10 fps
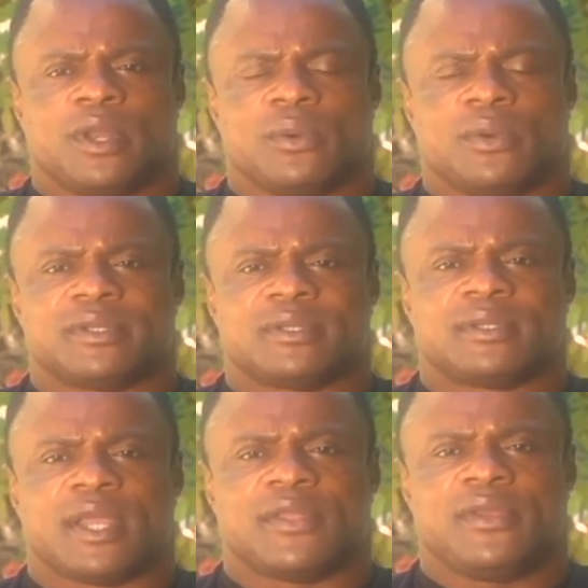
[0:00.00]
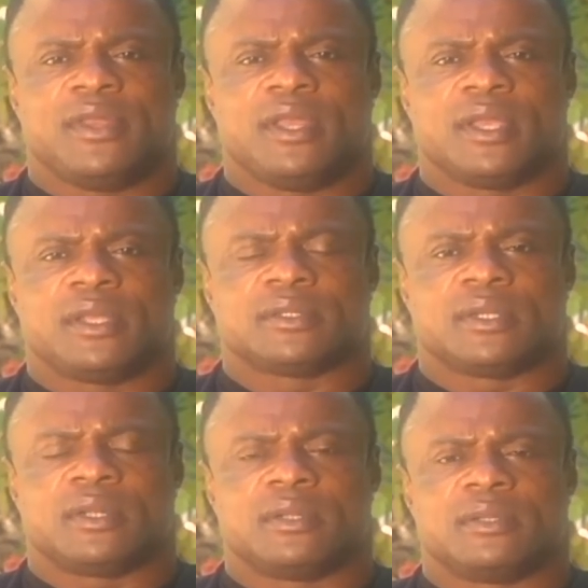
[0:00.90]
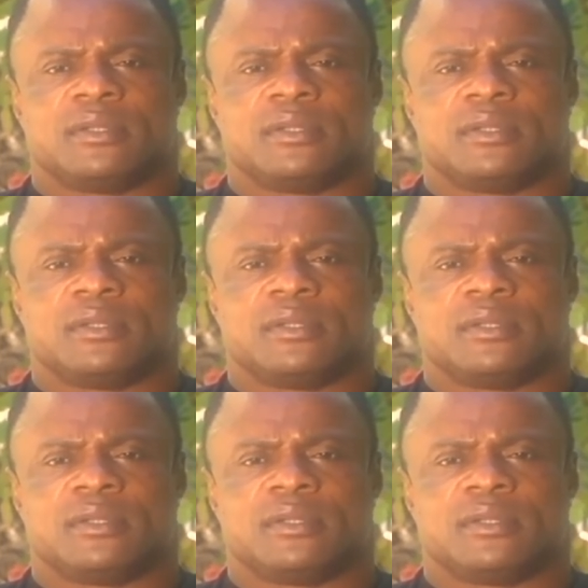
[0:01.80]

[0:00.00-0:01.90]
I was 13 years old.